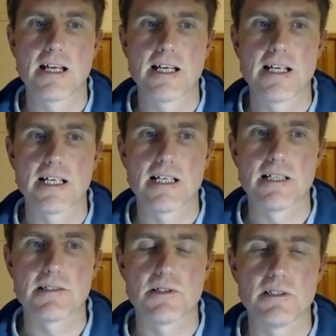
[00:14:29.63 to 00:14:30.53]
As
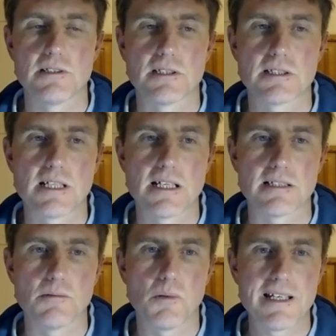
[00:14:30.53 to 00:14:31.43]
Jesus says, the body
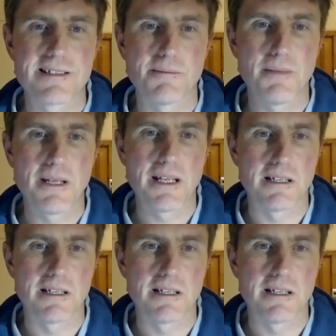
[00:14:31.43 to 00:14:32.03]
is the means